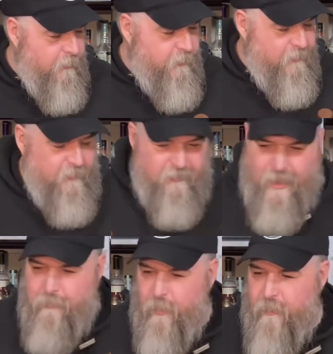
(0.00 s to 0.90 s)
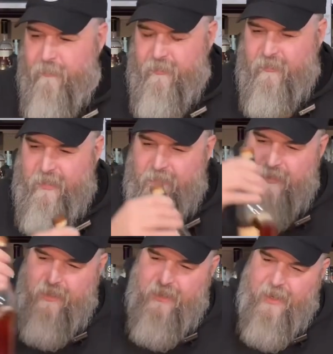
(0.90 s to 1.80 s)
so it's the same proof as the
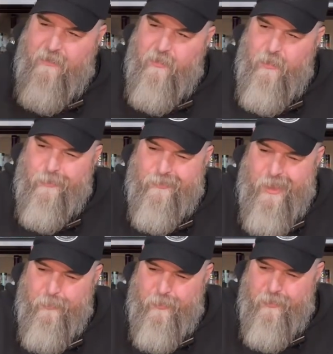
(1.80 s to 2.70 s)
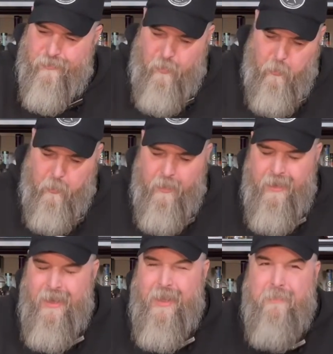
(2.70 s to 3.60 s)
1792. It's a couple years older,
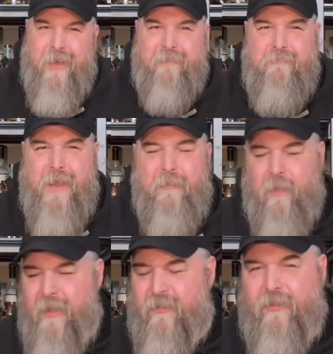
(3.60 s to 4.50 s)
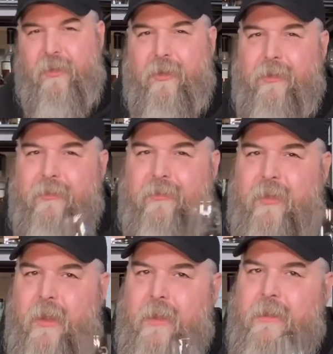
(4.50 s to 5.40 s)
but if memory serves,
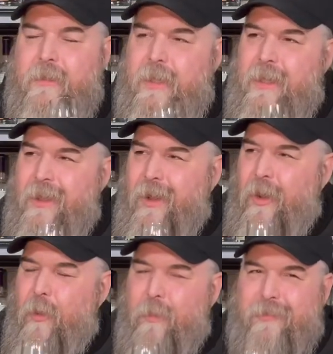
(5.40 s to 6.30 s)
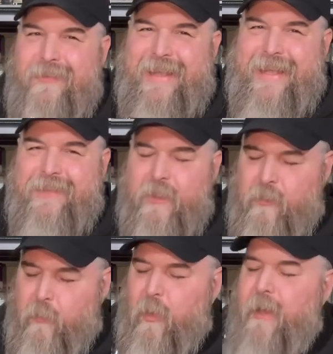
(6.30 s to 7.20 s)
the oak isn't as
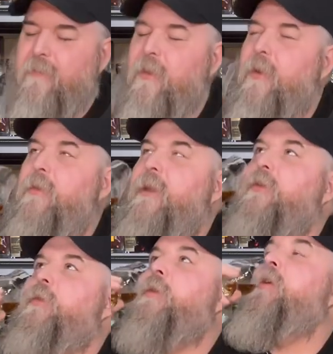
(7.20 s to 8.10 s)
prevalent on this one.